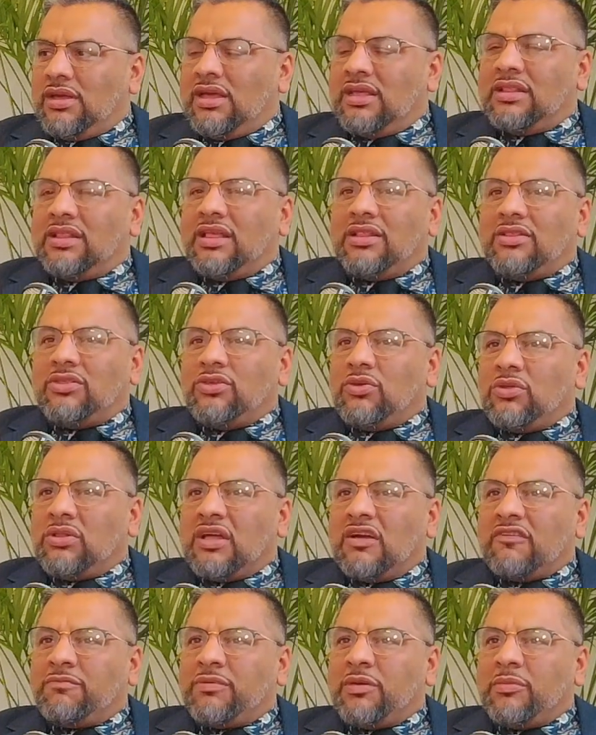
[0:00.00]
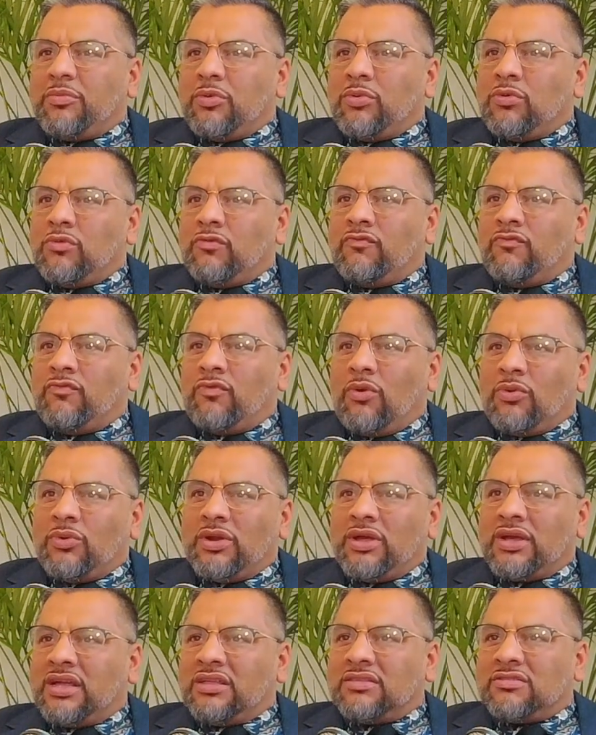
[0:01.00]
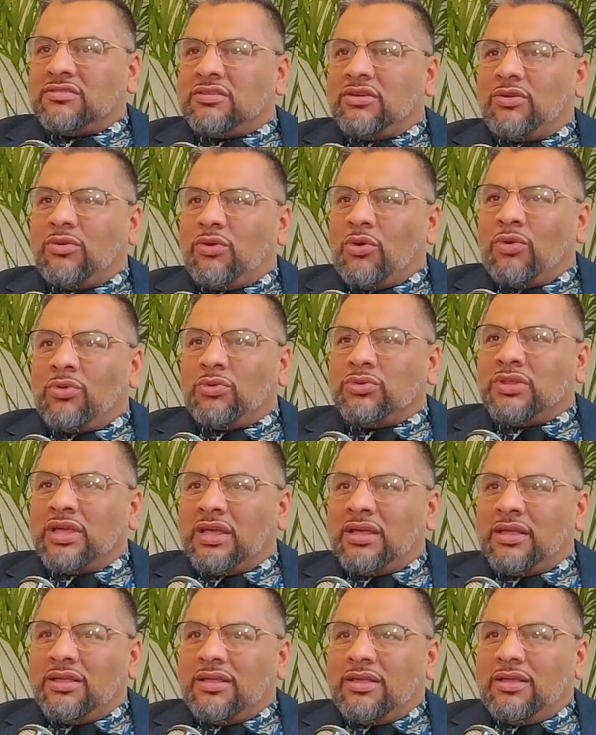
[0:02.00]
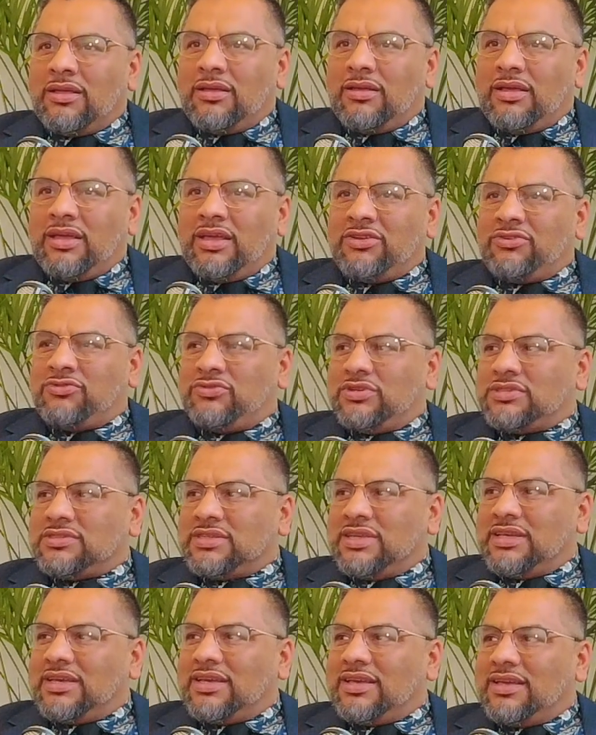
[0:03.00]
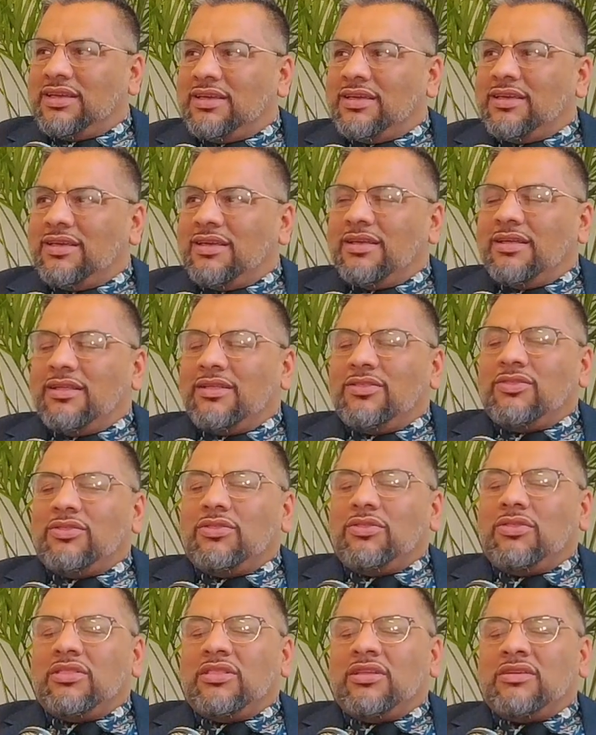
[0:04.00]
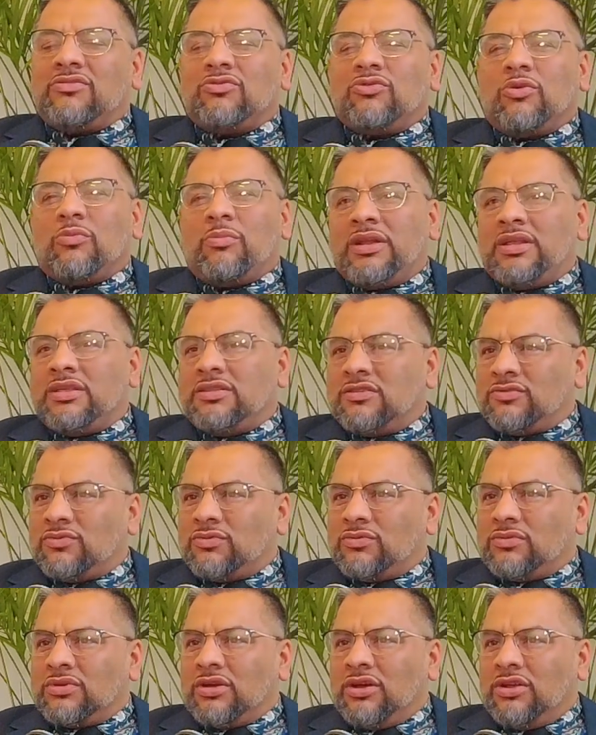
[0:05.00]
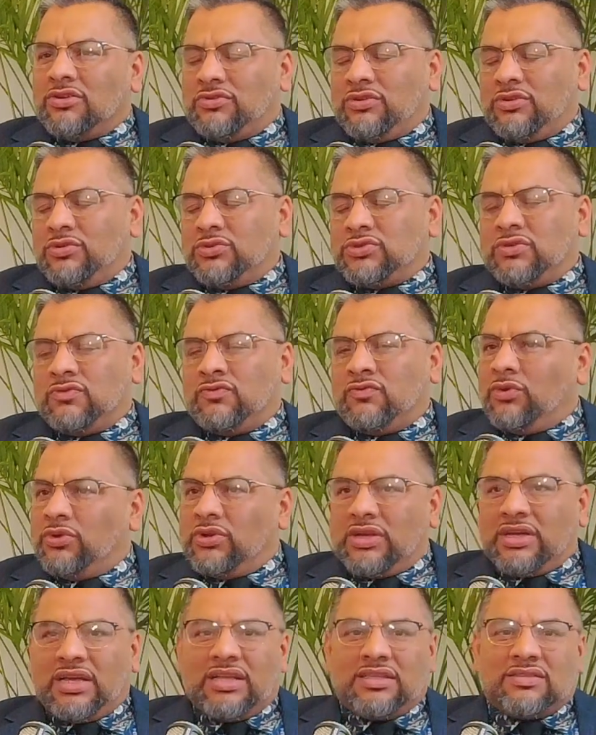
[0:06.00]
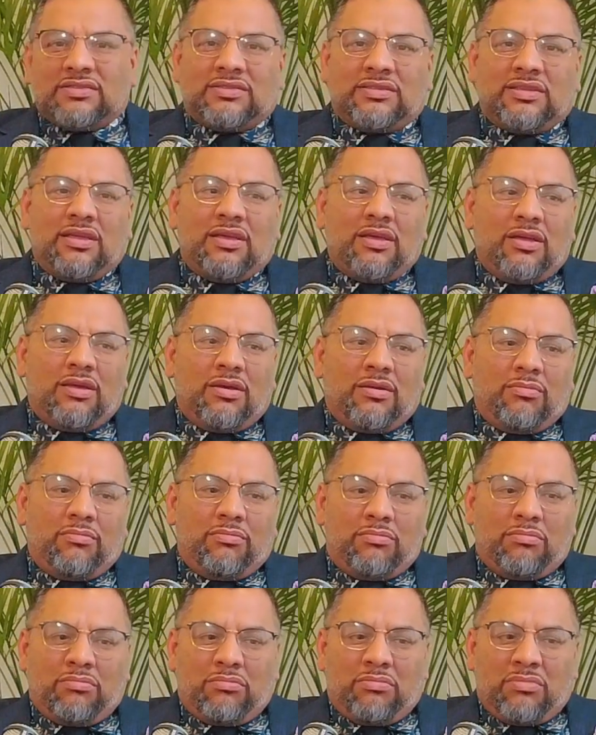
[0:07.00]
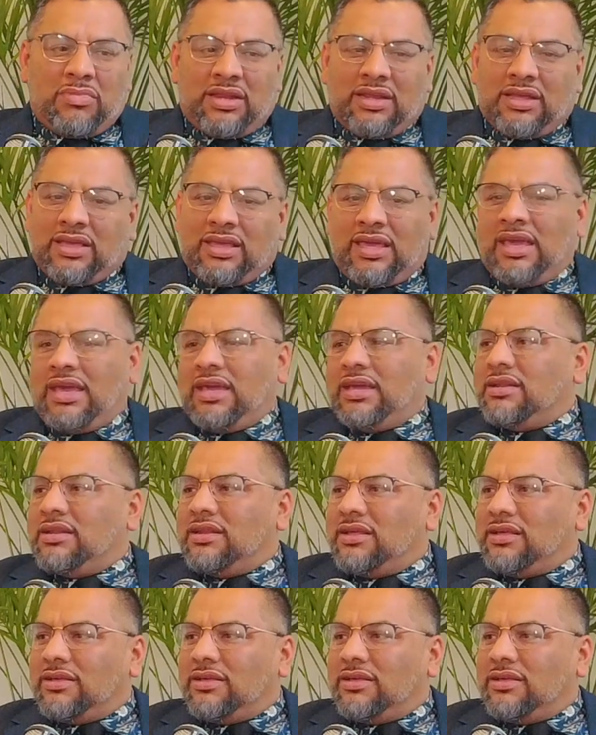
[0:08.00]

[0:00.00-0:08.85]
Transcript: And you'll have people who vote against their own interests. Like there's nobody in this country who should vote against Medicaid